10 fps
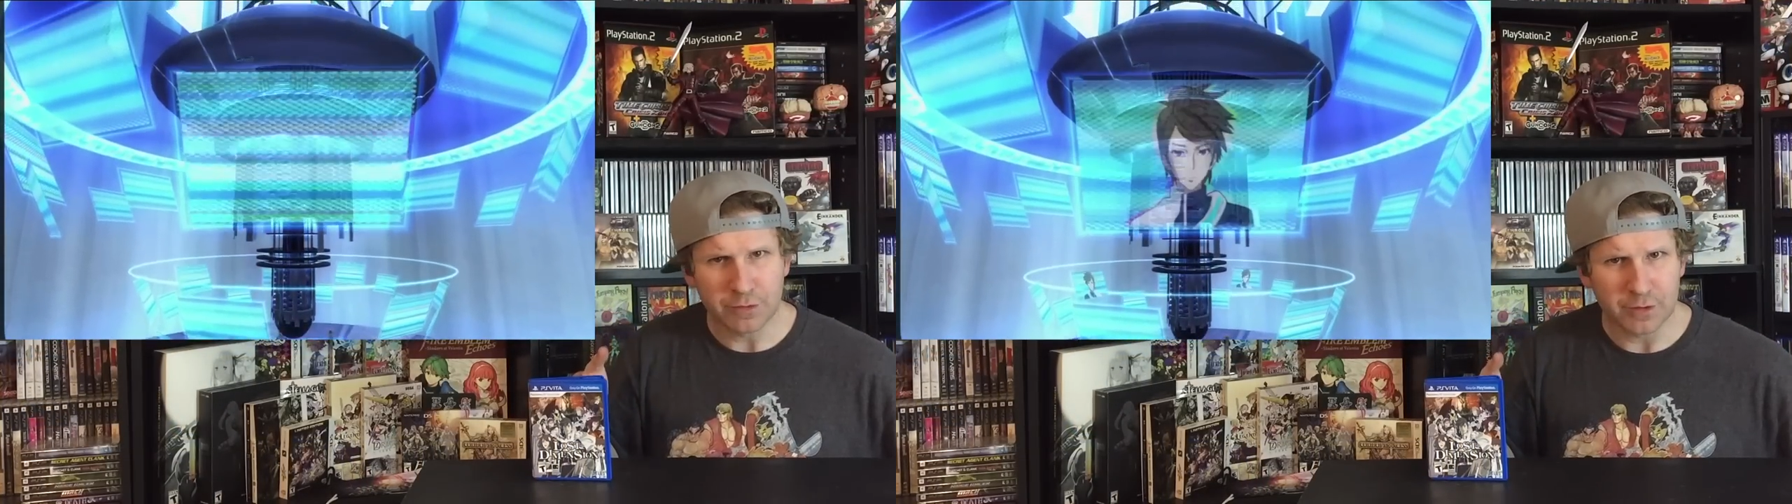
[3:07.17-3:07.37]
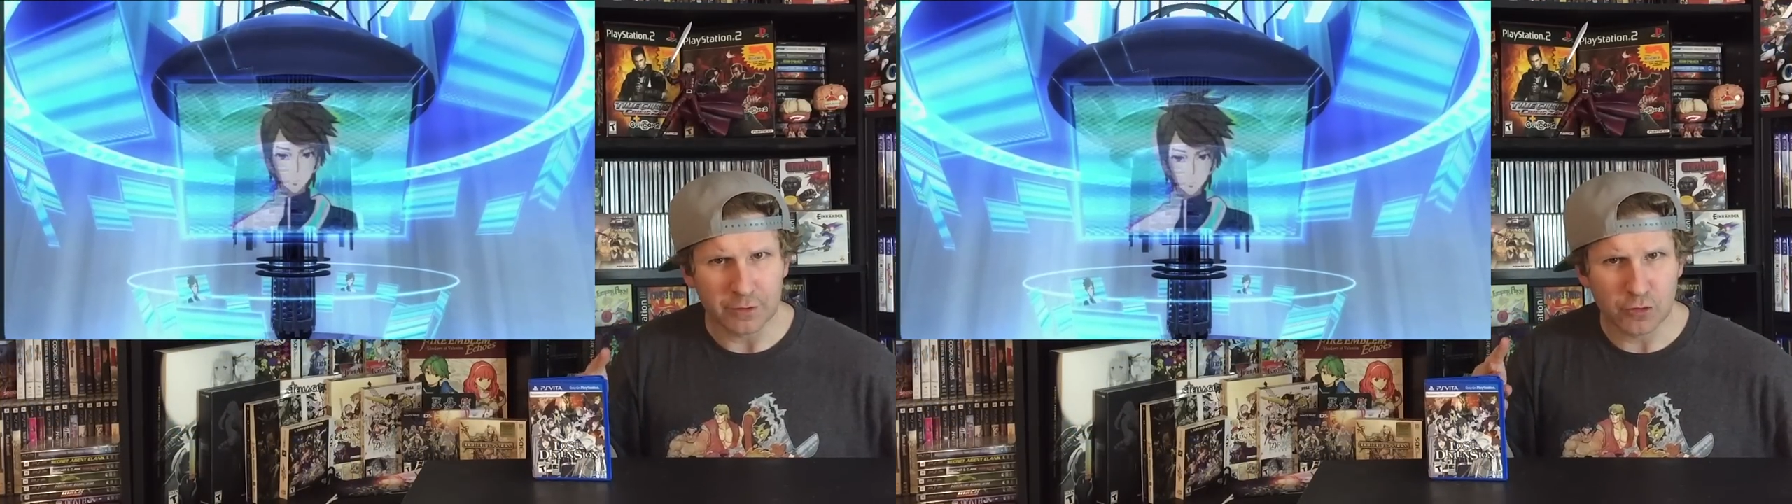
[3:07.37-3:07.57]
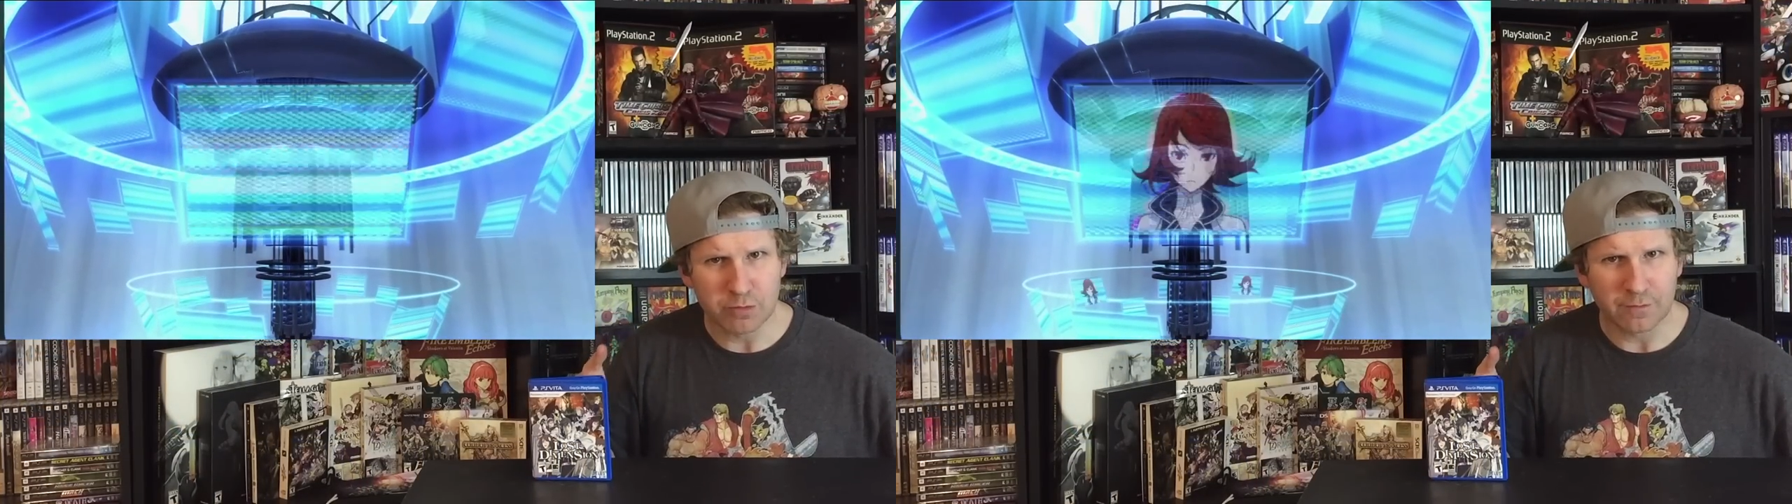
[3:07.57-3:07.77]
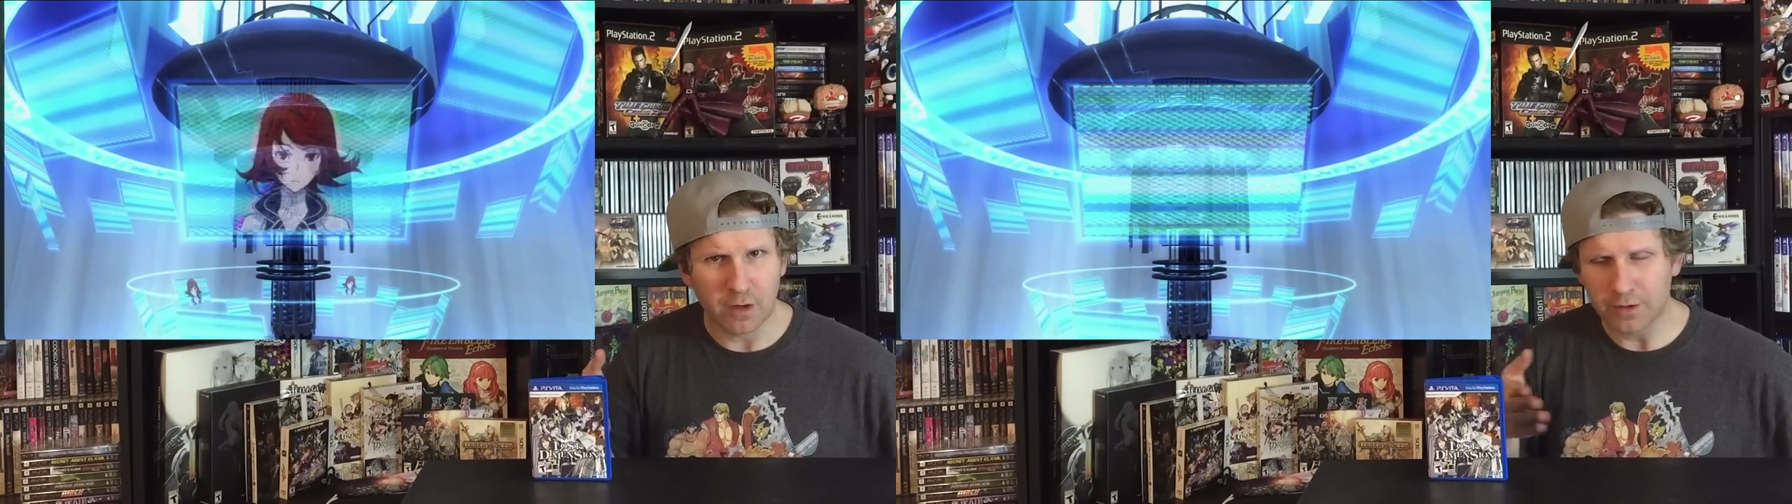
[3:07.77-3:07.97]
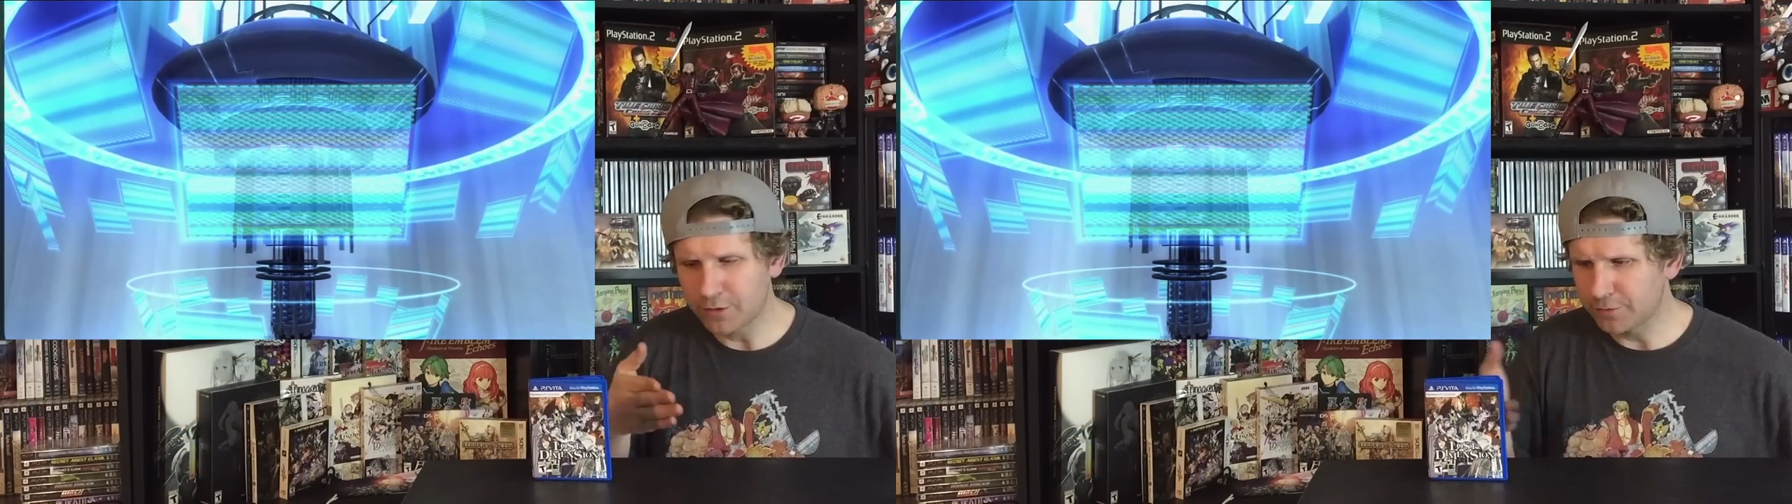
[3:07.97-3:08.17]
with a group of
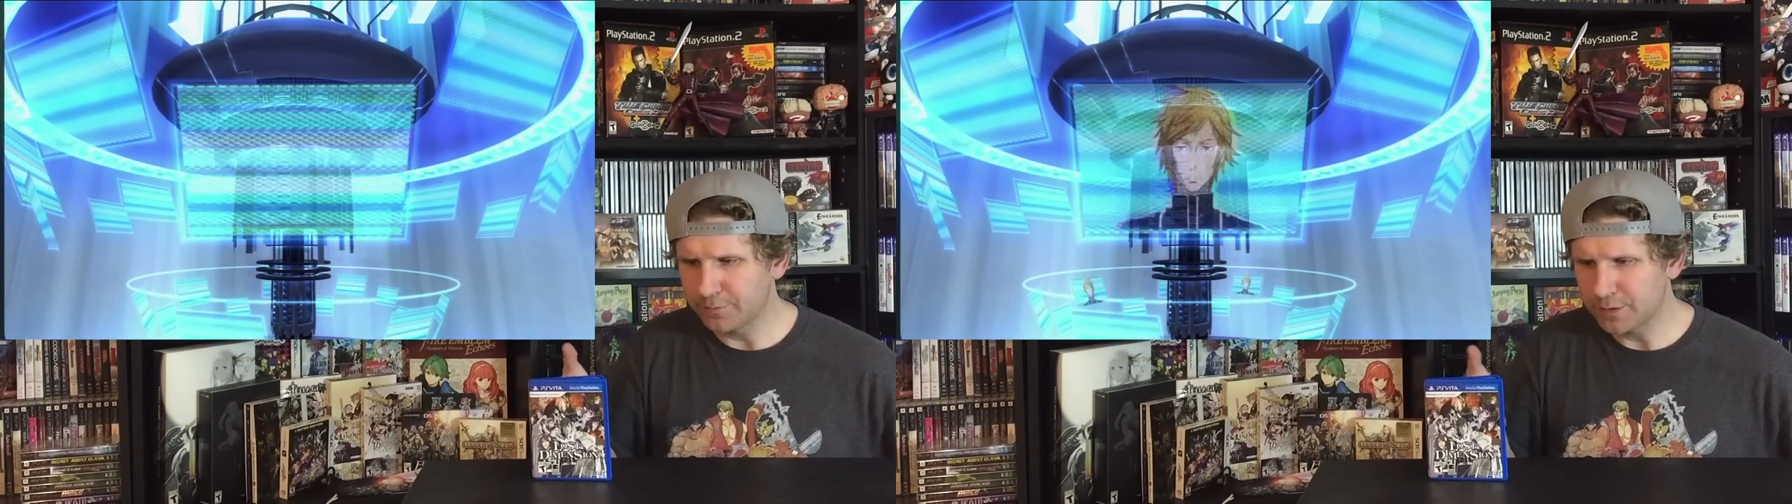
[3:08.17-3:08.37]
all your,